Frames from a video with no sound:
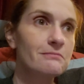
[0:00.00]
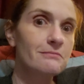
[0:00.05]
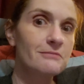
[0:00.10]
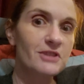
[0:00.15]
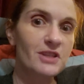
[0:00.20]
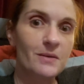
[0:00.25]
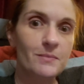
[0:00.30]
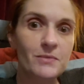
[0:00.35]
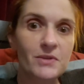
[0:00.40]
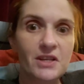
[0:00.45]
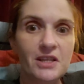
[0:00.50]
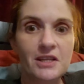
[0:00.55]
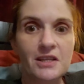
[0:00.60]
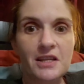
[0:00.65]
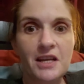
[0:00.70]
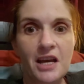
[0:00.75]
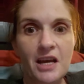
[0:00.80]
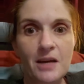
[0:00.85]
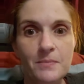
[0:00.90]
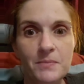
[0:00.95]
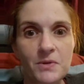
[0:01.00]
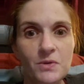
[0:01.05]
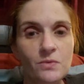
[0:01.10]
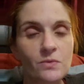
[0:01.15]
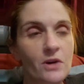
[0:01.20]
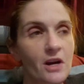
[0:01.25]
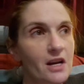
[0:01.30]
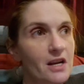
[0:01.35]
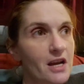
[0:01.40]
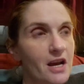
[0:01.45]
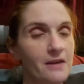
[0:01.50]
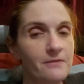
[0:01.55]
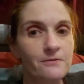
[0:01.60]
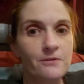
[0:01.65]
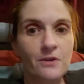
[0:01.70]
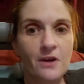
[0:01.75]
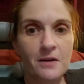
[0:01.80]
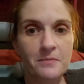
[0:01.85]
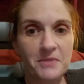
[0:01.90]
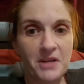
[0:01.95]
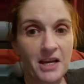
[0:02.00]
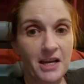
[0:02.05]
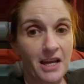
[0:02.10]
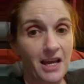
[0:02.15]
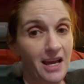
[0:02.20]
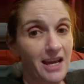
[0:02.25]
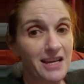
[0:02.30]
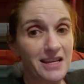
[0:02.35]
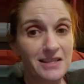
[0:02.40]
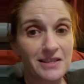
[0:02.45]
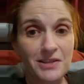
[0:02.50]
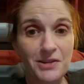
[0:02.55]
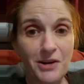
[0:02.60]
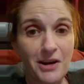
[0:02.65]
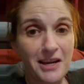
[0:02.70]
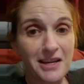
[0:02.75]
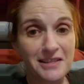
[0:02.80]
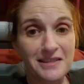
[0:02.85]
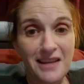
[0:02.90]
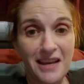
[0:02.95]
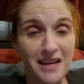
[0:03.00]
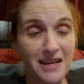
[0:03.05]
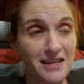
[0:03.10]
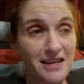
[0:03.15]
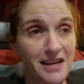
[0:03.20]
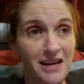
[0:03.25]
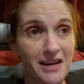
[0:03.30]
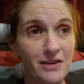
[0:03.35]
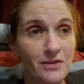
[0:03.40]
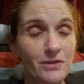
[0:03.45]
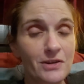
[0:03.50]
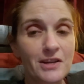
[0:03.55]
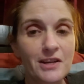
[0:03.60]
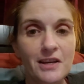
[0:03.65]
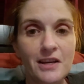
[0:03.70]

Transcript: something can happen right after I'm like, hey, it's a great day now.